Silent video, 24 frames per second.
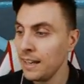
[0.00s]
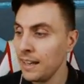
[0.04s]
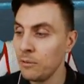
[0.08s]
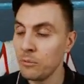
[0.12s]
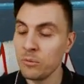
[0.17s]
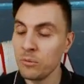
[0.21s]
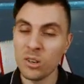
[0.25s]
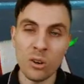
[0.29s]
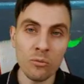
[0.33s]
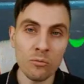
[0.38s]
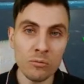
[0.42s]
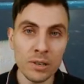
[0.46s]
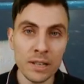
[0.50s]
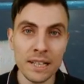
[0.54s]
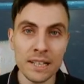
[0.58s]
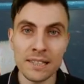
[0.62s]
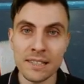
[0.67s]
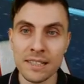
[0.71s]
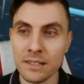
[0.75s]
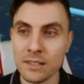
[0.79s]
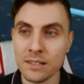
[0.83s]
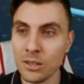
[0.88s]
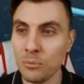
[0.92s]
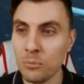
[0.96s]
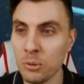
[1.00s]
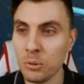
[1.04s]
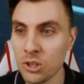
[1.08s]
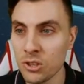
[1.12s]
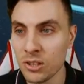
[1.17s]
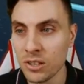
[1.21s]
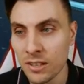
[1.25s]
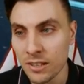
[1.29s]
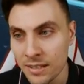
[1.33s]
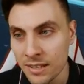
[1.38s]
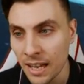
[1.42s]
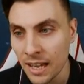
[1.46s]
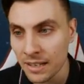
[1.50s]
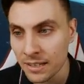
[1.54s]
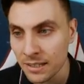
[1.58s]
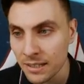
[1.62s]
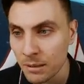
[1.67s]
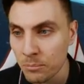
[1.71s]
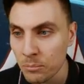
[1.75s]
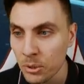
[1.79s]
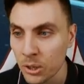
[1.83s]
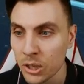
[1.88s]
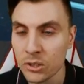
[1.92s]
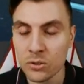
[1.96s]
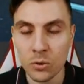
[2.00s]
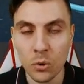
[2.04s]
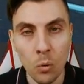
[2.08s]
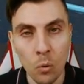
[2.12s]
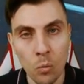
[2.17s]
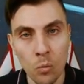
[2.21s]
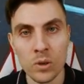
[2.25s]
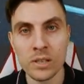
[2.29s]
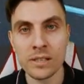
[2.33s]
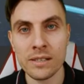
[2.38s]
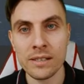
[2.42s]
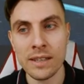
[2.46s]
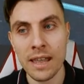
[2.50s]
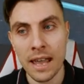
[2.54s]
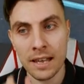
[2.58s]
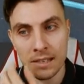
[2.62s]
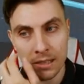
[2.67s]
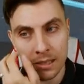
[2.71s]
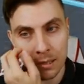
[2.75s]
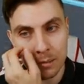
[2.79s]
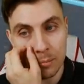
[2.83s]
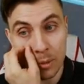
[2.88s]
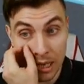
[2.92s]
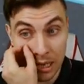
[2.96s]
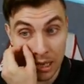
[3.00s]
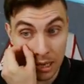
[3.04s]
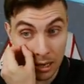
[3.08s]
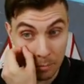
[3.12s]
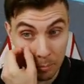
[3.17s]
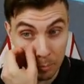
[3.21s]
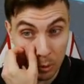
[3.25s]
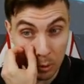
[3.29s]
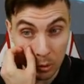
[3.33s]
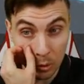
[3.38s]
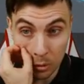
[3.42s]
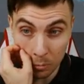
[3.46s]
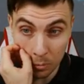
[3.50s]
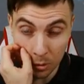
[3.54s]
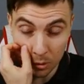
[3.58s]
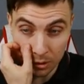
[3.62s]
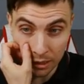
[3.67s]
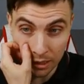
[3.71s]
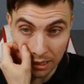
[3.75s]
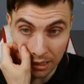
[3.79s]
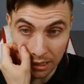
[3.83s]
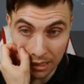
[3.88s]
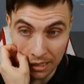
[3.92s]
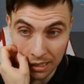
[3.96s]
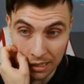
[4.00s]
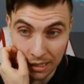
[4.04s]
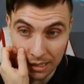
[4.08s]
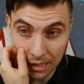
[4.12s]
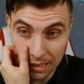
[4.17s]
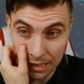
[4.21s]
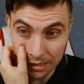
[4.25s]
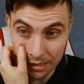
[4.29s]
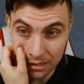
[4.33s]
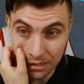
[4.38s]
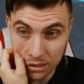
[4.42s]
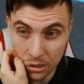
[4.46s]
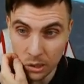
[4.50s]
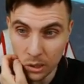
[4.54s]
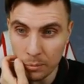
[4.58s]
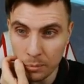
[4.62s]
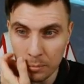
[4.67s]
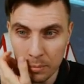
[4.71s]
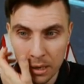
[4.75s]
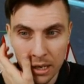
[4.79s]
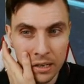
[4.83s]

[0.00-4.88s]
We've not really seen too much of the Zacian, but it's always there to be a Pokemon uh, to come in